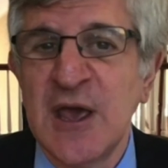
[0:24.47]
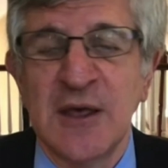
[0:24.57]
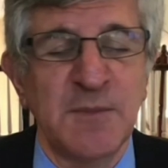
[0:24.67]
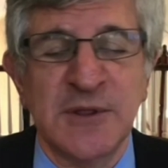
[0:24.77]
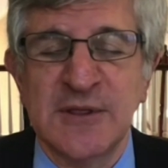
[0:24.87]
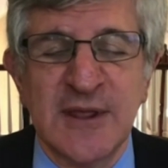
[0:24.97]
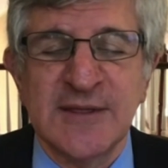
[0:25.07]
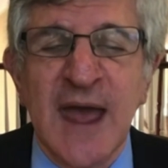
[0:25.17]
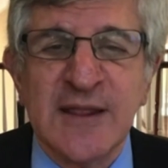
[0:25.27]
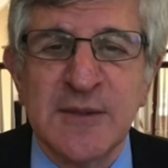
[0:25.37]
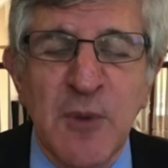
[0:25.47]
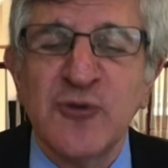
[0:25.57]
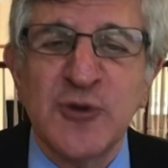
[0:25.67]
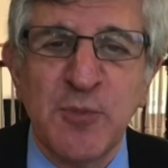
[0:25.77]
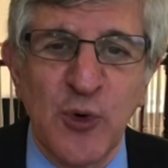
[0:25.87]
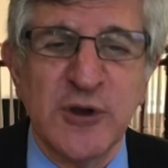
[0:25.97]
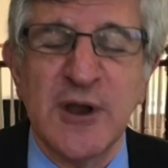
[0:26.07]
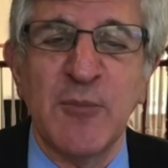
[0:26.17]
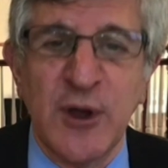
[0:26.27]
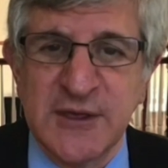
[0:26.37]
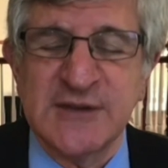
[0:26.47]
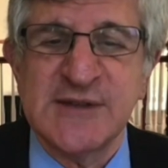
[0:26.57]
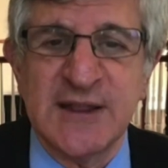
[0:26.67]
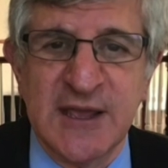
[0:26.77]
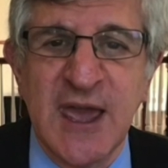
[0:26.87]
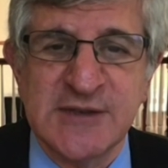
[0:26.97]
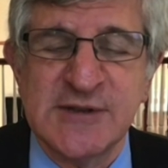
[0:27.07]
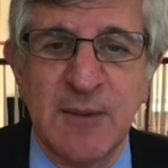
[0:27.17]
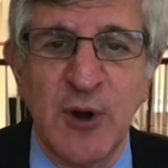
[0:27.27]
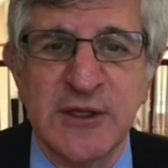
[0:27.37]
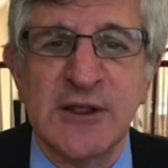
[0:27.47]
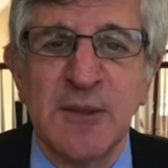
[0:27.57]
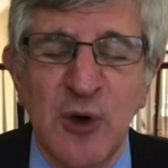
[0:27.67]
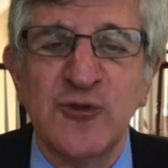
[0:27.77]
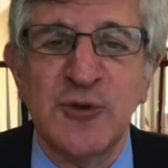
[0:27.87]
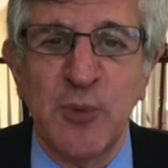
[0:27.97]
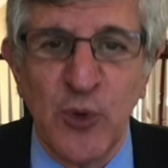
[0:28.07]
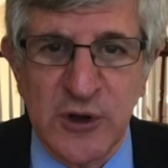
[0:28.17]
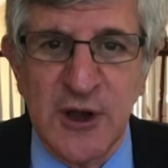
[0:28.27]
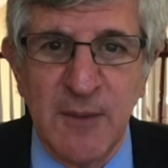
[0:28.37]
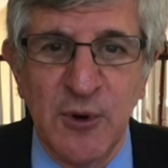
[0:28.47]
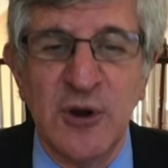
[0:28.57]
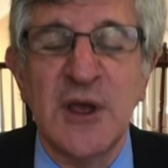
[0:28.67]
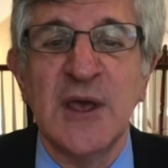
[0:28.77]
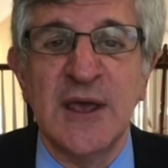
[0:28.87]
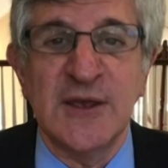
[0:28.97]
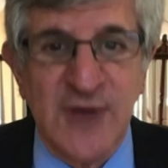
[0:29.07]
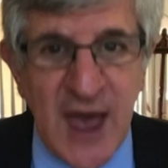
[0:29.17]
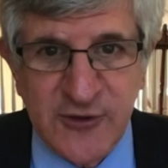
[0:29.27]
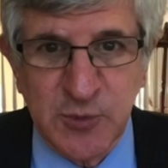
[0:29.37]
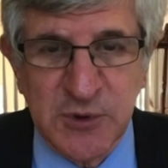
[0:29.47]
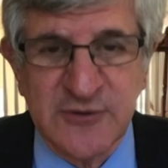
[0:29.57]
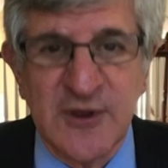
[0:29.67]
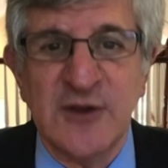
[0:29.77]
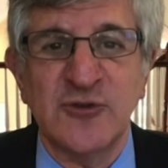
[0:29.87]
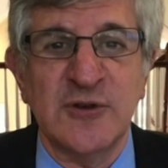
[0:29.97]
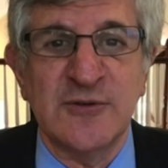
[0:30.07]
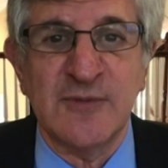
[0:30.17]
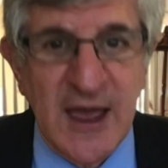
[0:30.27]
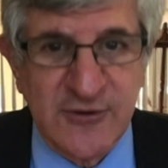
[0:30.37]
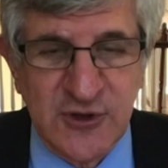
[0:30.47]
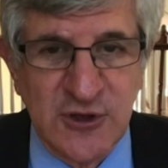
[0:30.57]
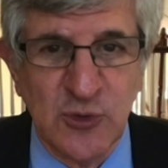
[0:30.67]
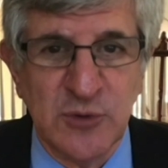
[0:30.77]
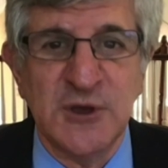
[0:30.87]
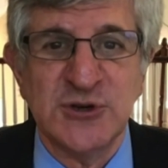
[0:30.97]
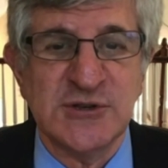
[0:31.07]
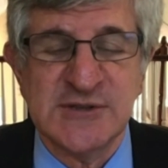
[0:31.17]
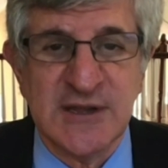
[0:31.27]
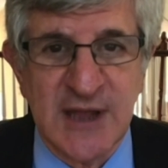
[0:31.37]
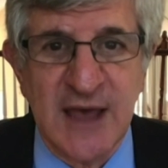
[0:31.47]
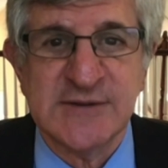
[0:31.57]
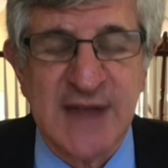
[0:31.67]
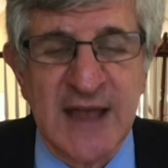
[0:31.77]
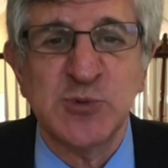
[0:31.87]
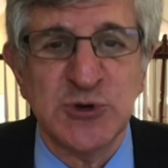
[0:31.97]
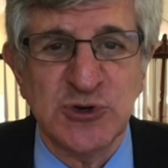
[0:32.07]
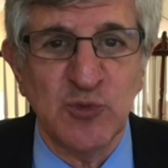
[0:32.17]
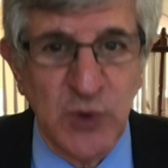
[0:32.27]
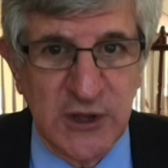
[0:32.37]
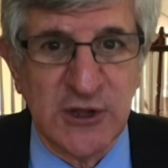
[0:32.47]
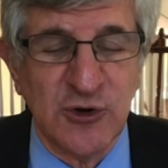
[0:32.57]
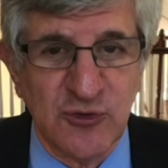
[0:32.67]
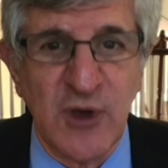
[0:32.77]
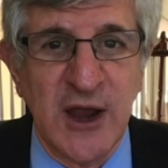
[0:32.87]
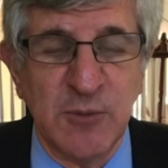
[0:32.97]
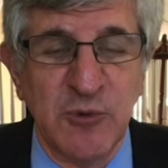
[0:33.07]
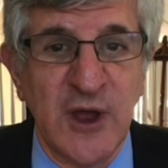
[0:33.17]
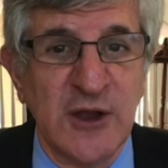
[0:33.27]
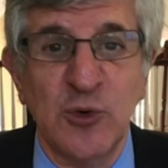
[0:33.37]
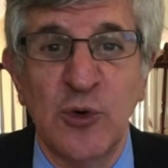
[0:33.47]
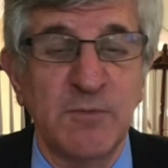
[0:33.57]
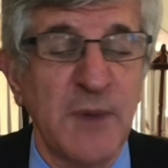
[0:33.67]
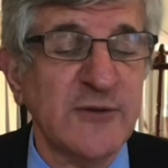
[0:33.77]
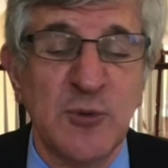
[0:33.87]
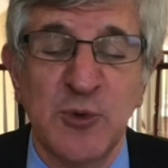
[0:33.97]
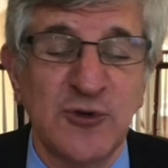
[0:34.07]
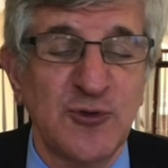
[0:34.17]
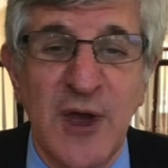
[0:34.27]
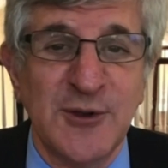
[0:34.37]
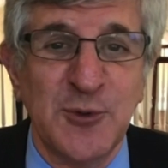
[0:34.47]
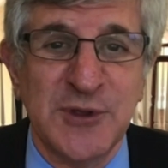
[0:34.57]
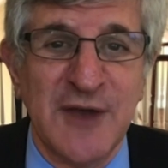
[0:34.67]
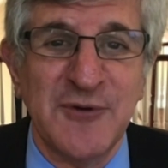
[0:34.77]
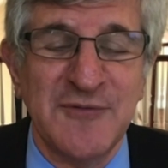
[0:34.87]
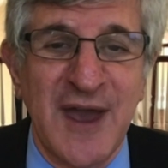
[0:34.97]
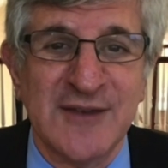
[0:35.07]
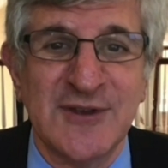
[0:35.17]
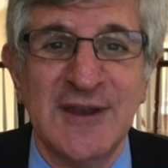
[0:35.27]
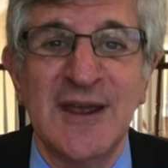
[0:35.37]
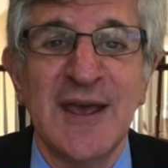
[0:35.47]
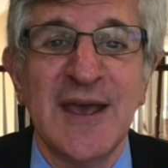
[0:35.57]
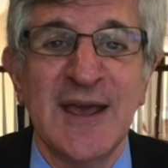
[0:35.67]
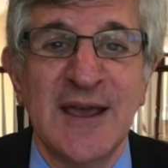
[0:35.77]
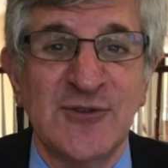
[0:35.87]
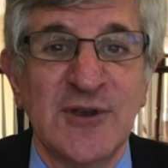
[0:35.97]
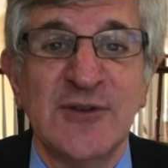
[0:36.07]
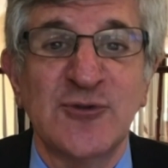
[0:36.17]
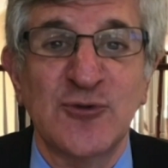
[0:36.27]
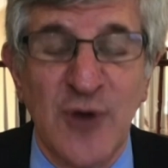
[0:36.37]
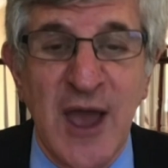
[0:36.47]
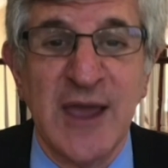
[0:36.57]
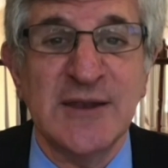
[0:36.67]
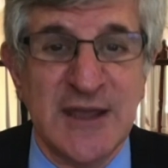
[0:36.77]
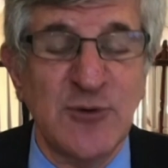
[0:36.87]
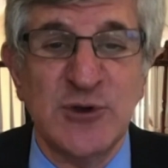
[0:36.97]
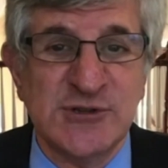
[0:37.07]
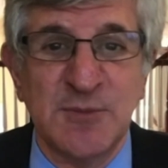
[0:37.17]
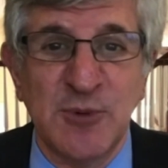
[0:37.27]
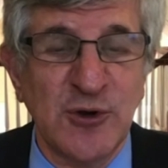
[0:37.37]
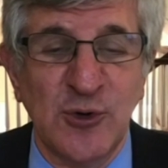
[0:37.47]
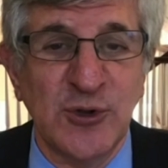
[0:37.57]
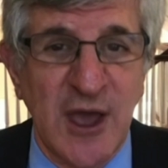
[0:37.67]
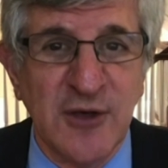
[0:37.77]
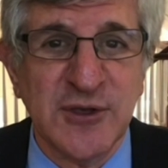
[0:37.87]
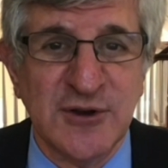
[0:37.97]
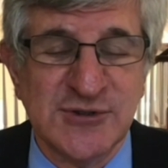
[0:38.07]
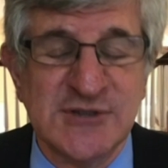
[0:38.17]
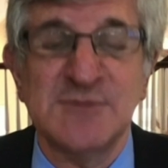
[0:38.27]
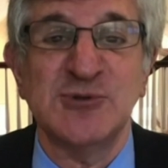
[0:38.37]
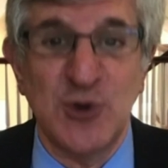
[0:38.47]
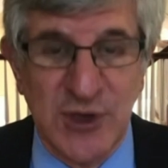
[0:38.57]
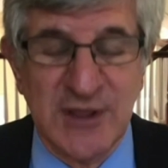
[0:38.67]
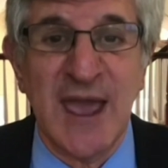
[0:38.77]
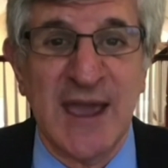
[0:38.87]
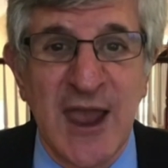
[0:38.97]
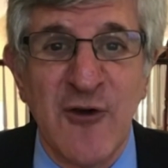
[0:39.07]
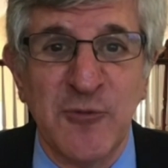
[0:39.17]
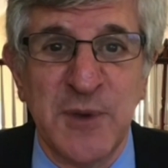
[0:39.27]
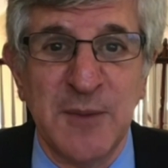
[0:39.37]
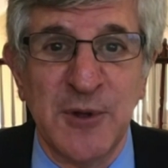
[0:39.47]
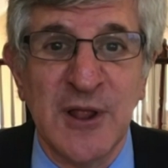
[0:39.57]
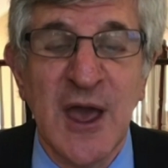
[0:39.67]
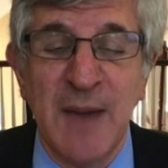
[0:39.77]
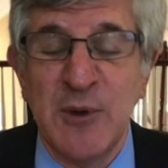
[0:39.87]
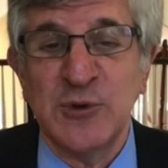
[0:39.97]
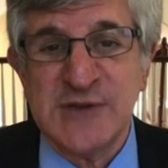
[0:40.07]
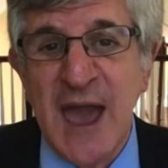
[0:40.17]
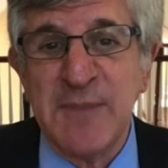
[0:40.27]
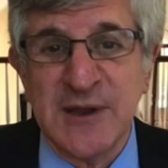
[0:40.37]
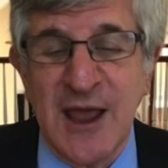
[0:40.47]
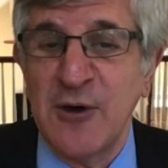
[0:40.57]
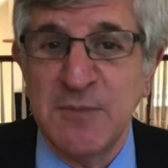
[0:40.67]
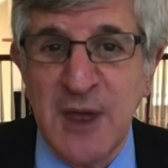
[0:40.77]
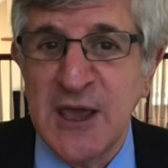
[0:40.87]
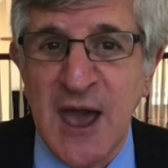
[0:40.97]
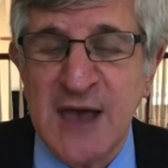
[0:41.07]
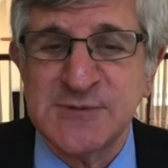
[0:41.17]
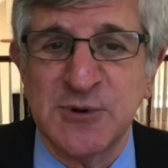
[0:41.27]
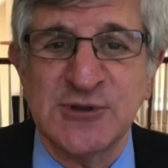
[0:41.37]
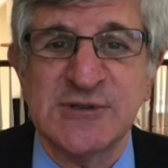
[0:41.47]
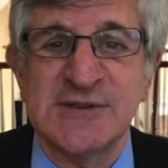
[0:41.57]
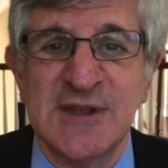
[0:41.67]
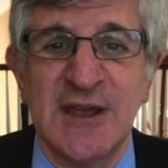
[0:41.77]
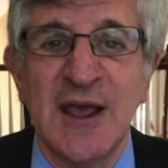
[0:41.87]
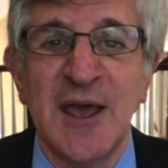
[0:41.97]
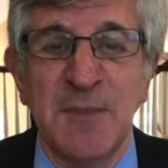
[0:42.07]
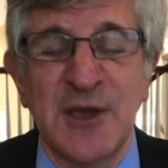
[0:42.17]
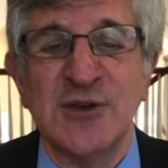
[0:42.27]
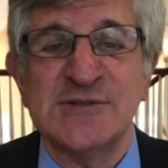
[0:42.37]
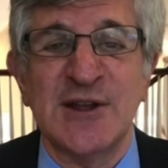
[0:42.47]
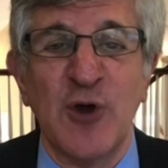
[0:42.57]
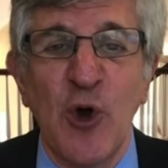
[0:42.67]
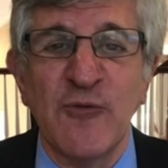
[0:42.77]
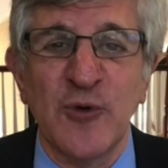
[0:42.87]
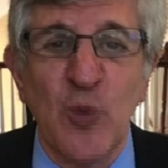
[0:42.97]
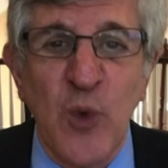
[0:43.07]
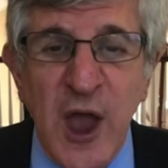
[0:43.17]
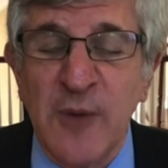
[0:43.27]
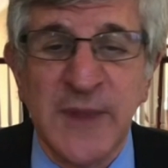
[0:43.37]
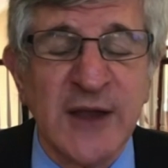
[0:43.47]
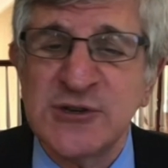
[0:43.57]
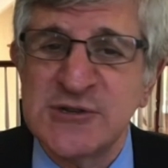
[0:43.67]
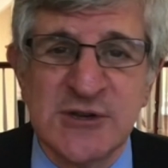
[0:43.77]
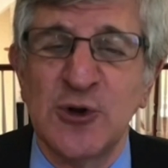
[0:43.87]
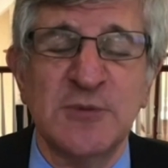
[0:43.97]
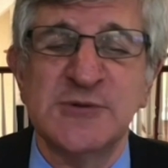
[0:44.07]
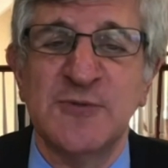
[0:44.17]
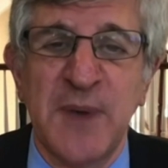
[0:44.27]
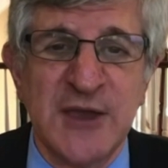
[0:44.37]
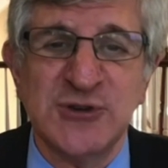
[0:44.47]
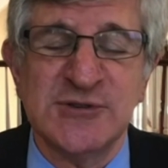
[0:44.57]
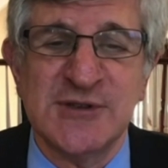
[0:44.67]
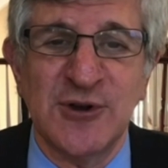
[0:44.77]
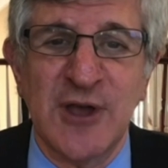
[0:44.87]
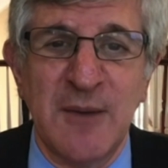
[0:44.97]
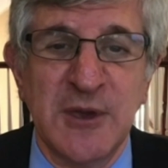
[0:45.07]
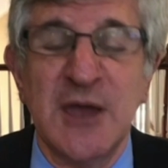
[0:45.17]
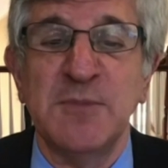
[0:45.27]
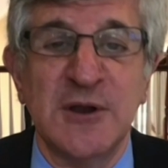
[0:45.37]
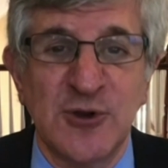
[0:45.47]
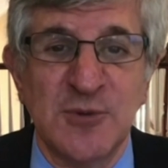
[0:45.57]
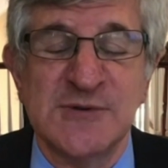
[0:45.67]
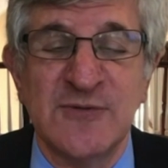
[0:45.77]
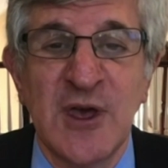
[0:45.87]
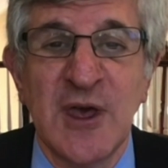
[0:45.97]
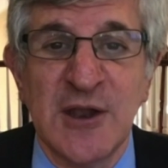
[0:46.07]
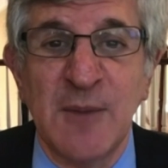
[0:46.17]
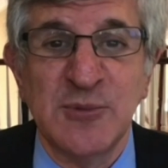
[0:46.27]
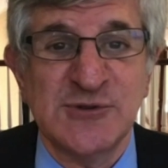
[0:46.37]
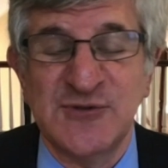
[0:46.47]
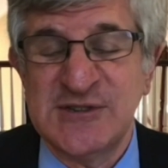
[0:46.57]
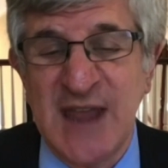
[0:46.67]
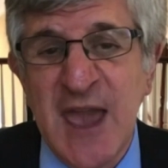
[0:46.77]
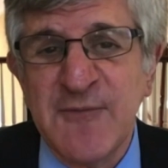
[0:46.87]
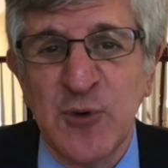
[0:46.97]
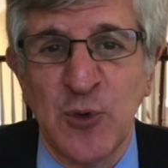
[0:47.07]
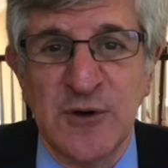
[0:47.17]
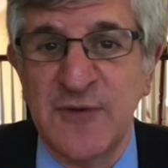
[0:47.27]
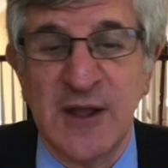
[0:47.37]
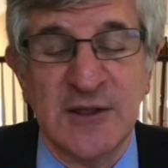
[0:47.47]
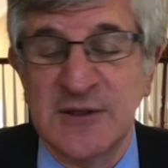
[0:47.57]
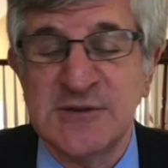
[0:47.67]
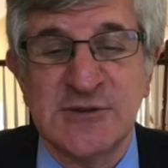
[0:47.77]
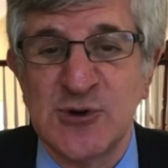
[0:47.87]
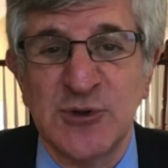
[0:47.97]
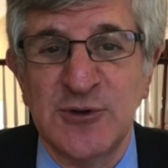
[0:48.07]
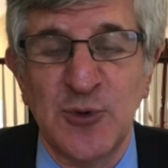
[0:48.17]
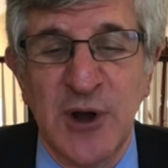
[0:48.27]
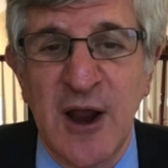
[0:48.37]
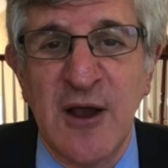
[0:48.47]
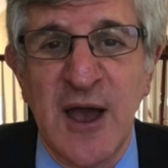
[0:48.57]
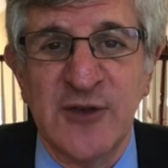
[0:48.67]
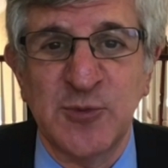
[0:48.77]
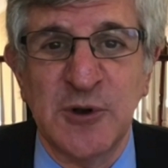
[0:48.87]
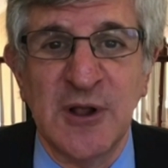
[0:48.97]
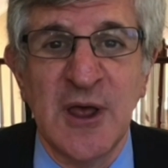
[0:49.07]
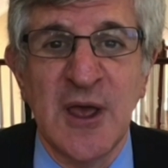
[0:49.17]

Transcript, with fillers: But the, that the most important number, I think, is not the case number. I think the most important number is hospitalizations, ICU admissions, and deaths. That's what you really are trying to prevent. You basically what you try and do with every vaccine is is try and decrease the burden on the healthcare system so you can take care of people. Mm. I hmm. mean, what's happening now in many hospitals is that because they're overwhelmed, not just in terms of patients that are coming in, but in terms of numbers of staff who are infected, this is certainly true in our hospital,